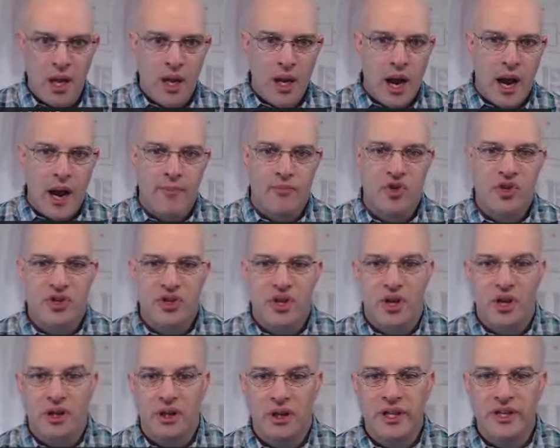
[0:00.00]
I'm just going to
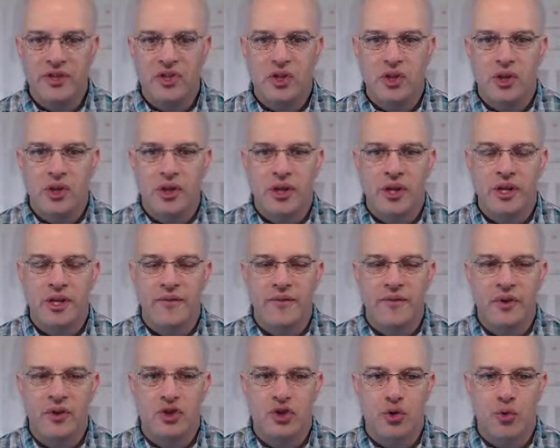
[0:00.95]
list the
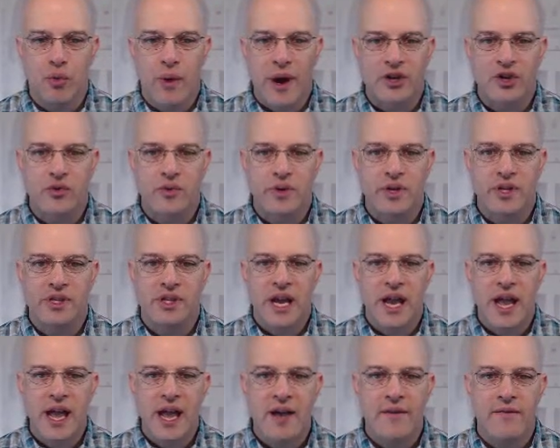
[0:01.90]
different directories I
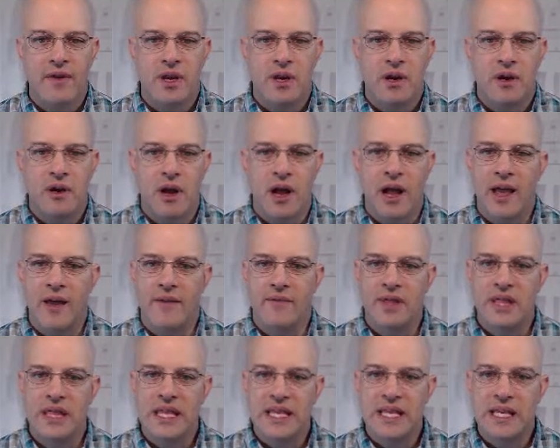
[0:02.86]
have here. I have
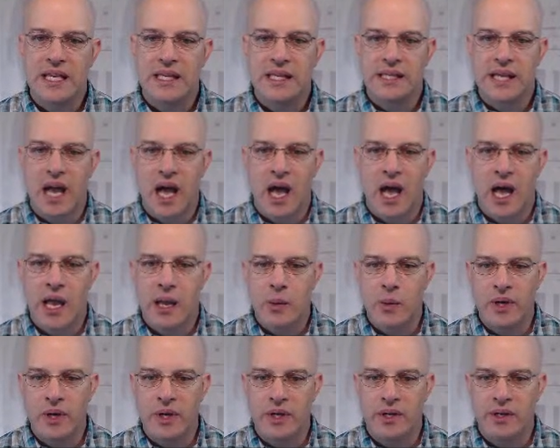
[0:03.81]
these,
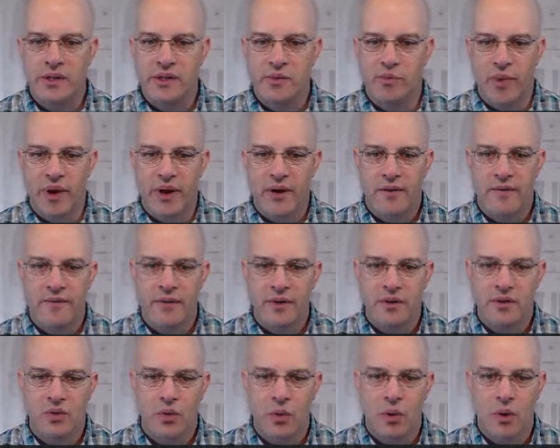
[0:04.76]
Eyewitness, Spiderfoot,
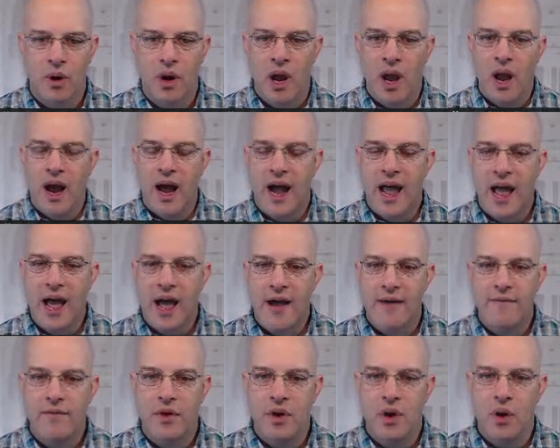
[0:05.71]
Tor. I have
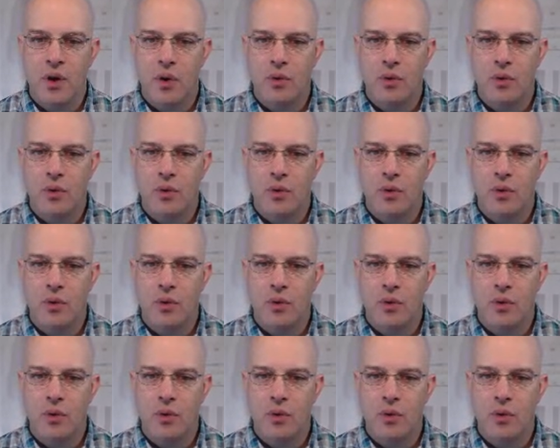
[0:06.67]
no